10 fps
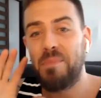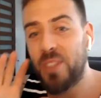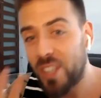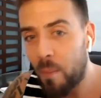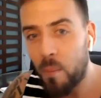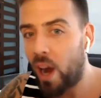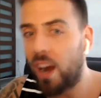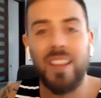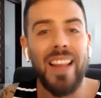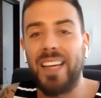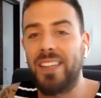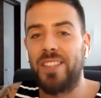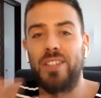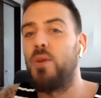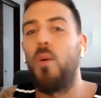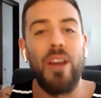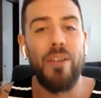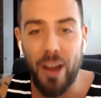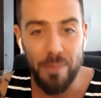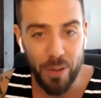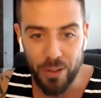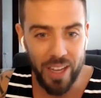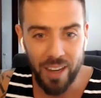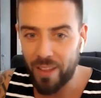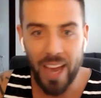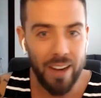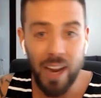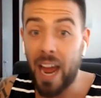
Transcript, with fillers: somewhere less than 25% of that.